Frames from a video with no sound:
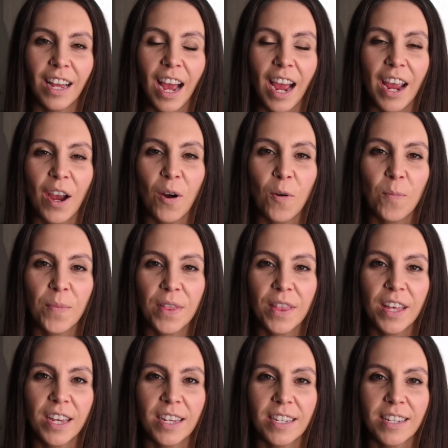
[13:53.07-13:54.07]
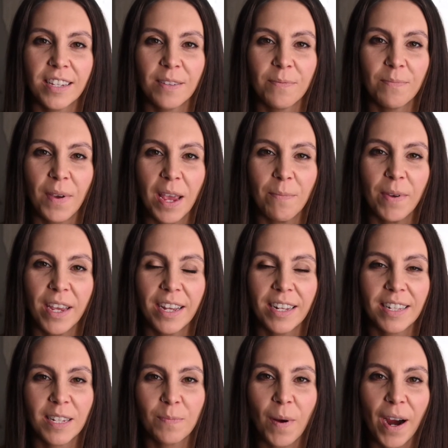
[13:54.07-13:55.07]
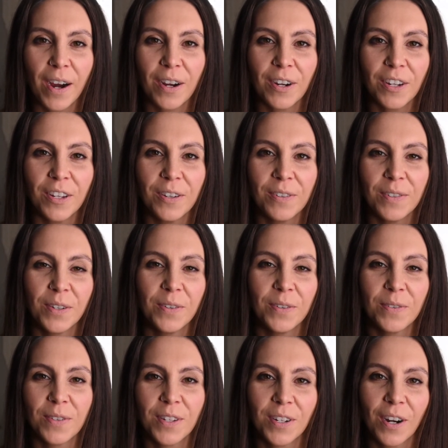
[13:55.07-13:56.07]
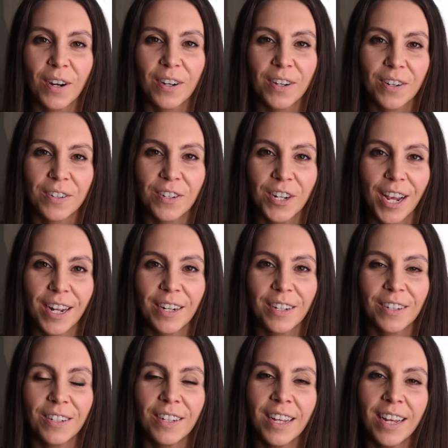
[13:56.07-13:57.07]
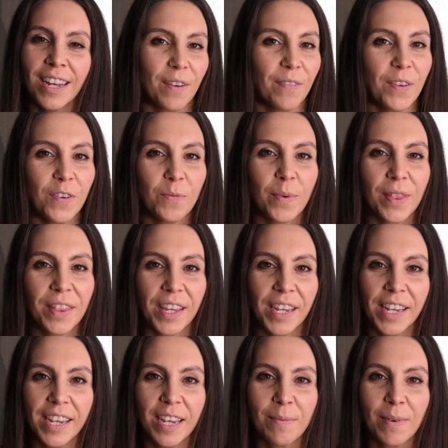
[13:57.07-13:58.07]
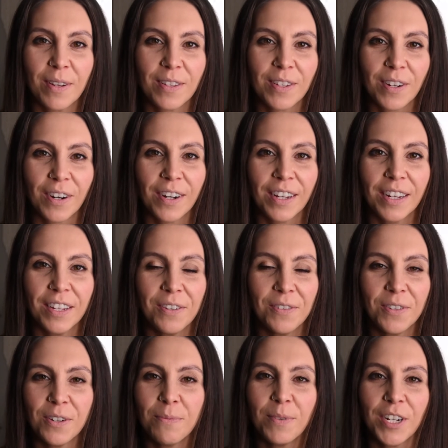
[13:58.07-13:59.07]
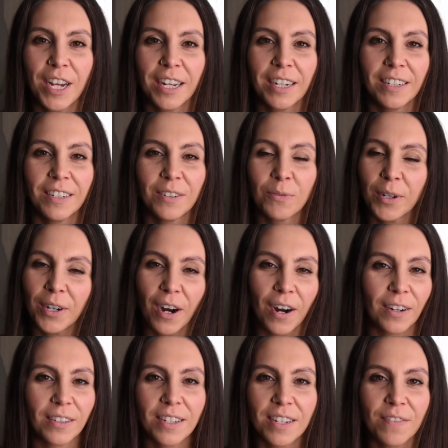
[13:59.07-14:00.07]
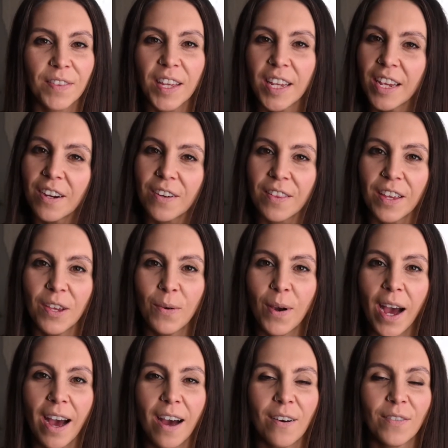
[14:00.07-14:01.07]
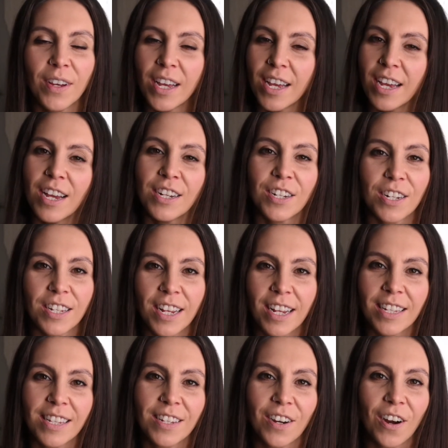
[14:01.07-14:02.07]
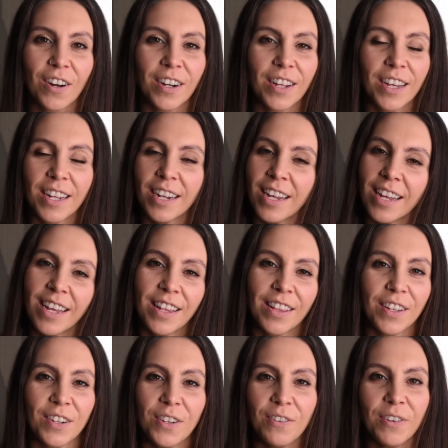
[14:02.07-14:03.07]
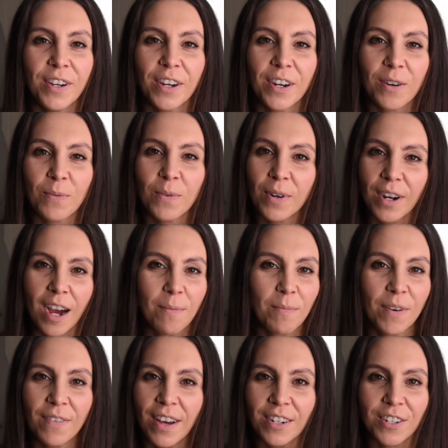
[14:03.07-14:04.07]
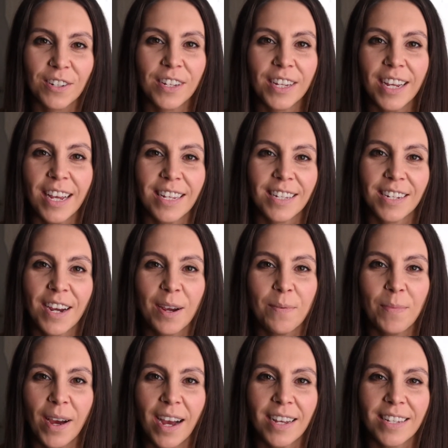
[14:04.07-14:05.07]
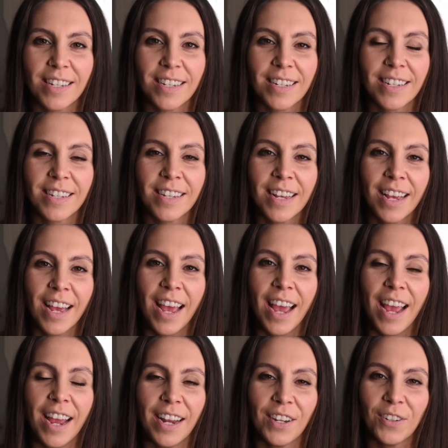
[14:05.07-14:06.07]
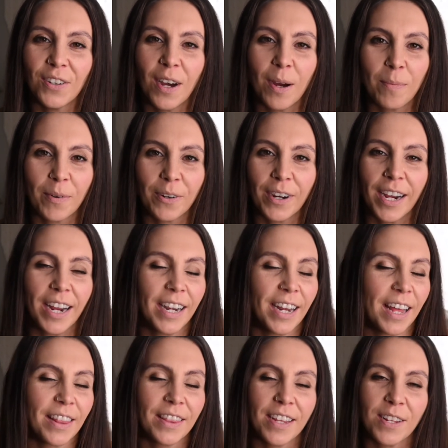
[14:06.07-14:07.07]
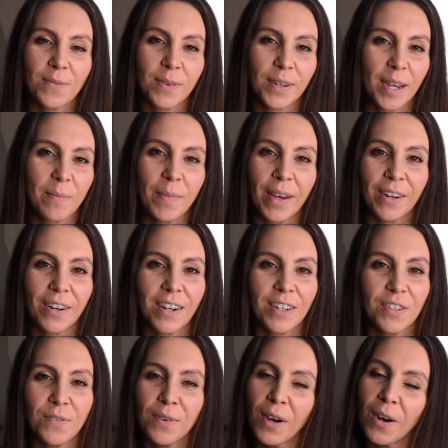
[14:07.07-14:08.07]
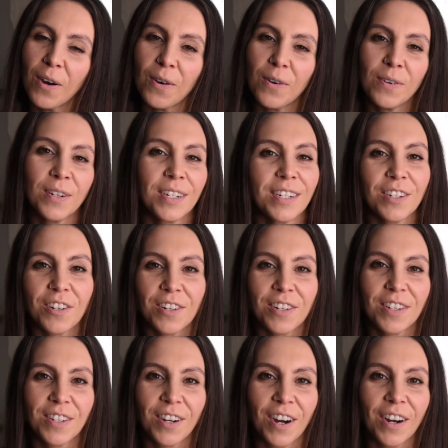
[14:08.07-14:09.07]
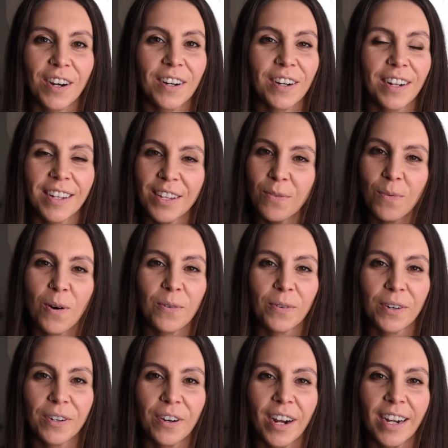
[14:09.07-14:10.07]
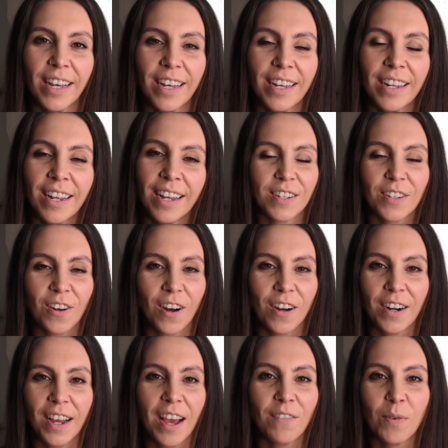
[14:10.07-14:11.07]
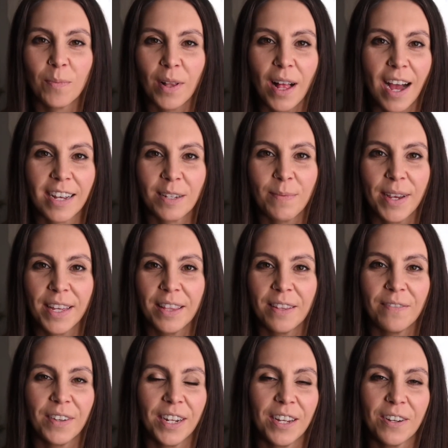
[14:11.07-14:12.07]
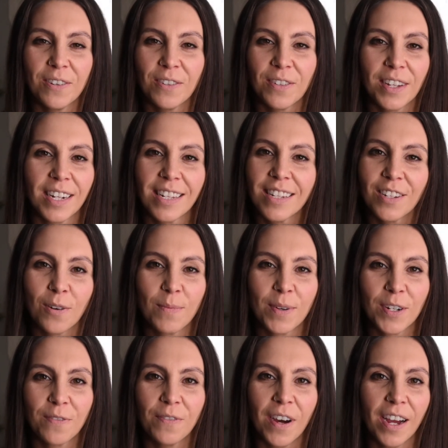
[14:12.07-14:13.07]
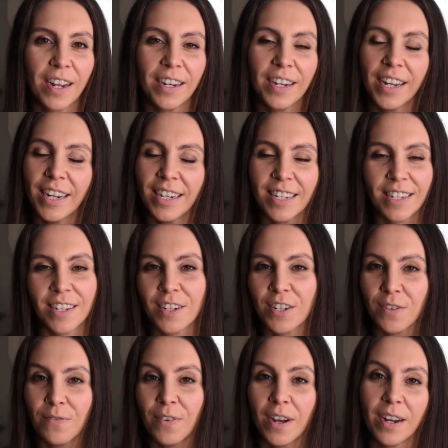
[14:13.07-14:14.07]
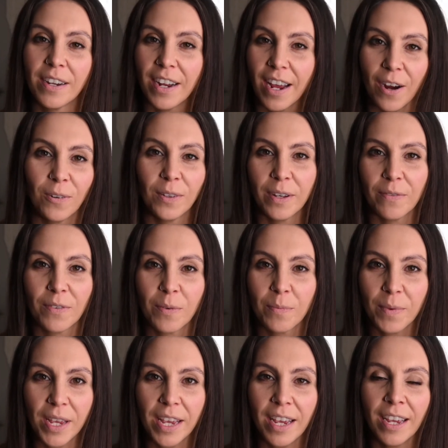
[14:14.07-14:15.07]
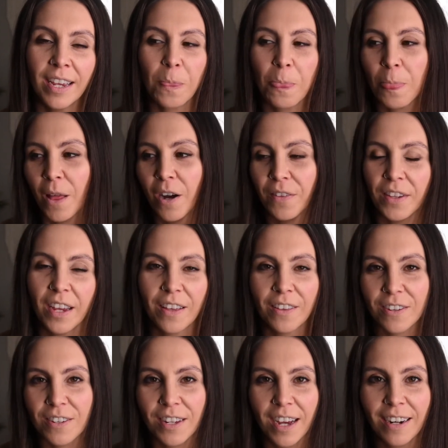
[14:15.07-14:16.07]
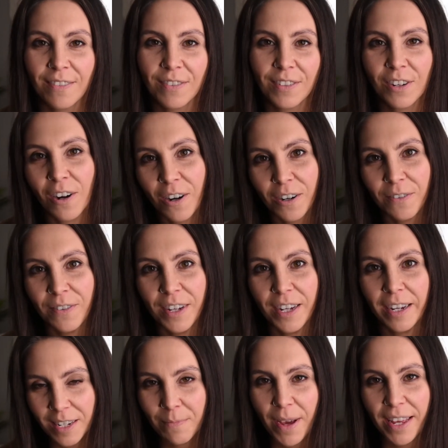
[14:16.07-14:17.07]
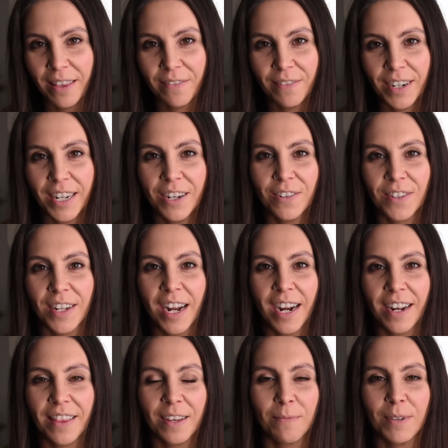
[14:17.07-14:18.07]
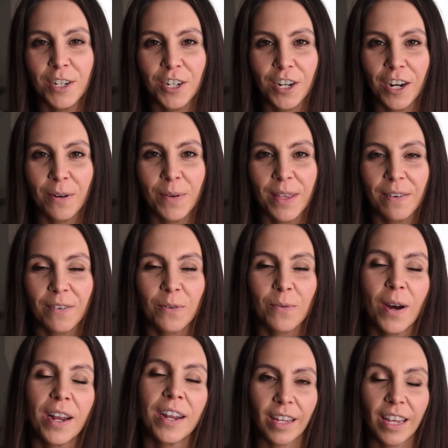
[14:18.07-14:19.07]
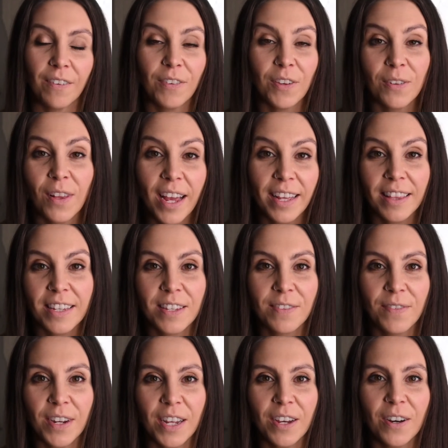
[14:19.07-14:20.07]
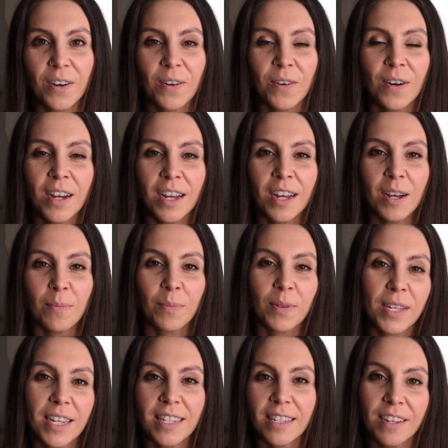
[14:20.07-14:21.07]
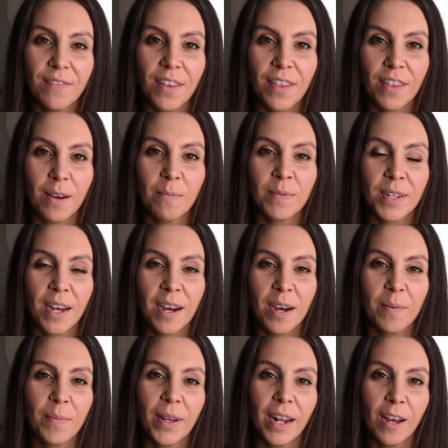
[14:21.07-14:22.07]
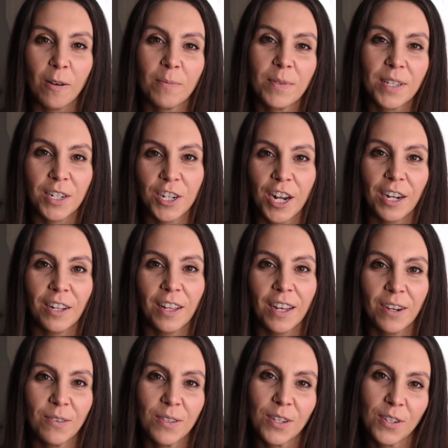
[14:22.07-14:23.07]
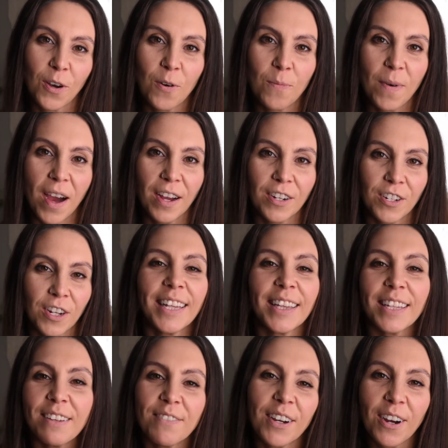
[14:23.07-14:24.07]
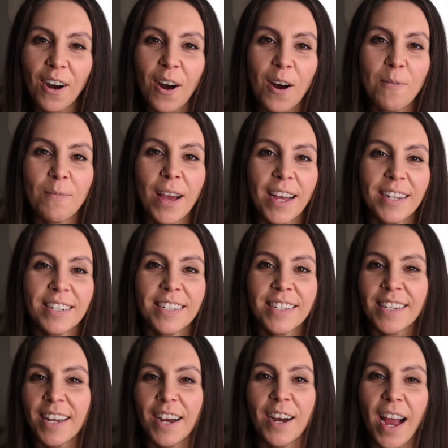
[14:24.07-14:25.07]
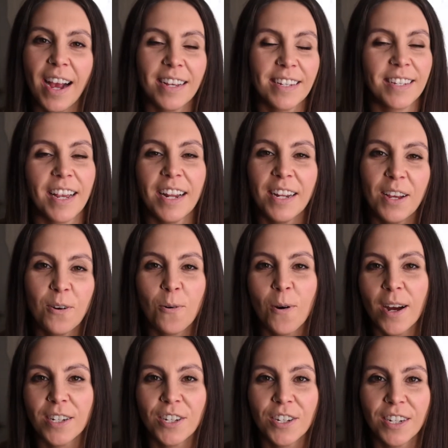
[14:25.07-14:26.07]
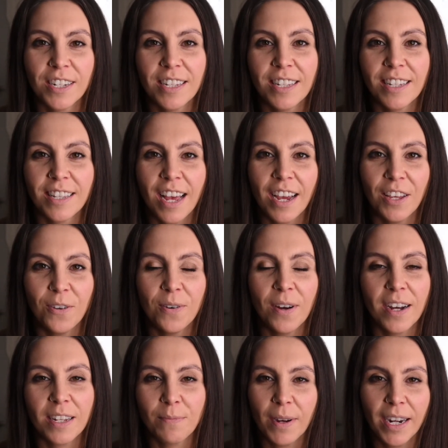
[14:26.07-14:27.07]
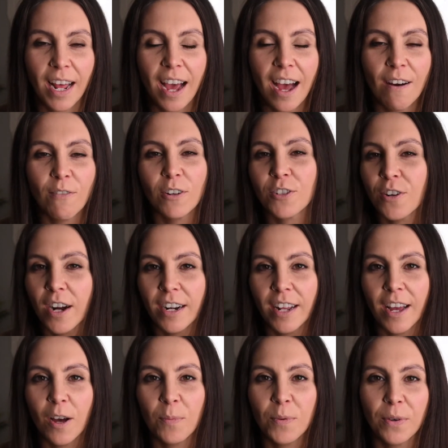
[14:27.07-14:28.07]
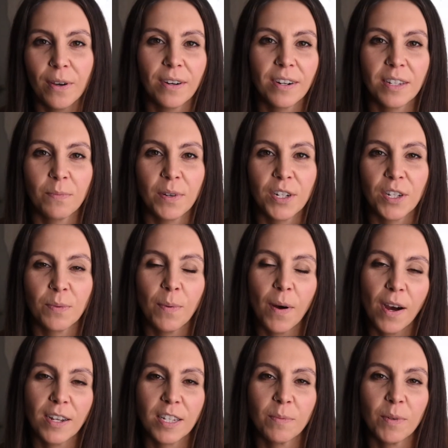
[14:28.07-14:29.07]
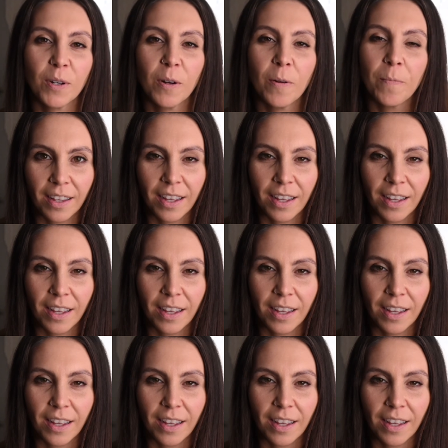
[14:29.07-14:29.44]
I hope this maybe inspired you to start your channel. If you've been thinking about starting a YouTube channel, regardless of the gear that you have, just get started. The new gear will come eventually as time passes and you'll upgrade and things will get better as you go. Just start, you won't regret it. Scott and I have a blast making the videos and it's so much fun. It is such a fun outlet for me on the other side of photography to make the videos and edit them and share with everyone. If you like this video, please leave a thumbs up. It helps the channel out so much. Leave a comment, ask any questions that you guys might have. I'll try to help you out as much as possible.